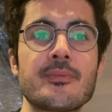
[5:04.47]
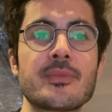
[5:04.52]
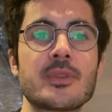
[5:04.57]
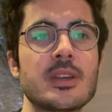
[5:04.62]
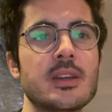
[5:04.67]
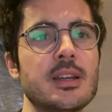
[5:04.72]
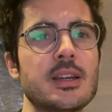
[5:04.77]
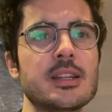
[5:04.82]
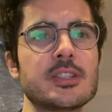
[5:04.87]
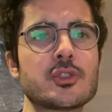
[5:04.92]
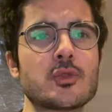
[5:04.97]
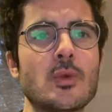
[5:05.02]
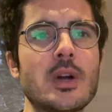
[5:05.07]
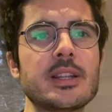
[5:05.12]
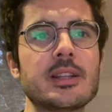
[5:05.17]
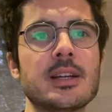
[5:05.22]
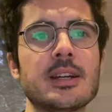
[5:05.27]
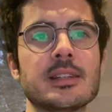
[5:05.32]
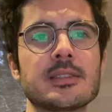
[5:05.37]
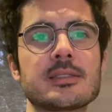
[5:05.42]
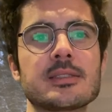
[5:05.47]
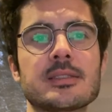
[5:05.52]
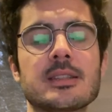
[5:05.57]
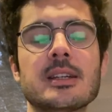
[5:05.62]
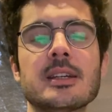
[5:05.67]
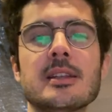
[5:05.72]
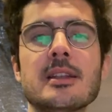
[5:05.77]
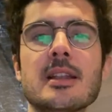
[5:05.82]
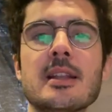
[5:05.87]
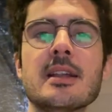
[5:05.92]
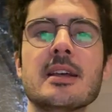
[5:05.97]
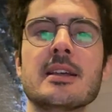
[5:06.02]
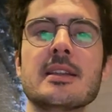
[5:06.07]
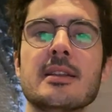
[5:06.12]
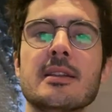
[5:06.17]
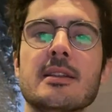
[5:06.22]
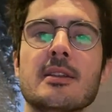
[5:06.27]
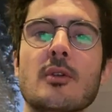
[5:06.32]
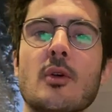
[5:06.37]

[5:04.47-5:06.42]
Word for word: It's quite nice. And, and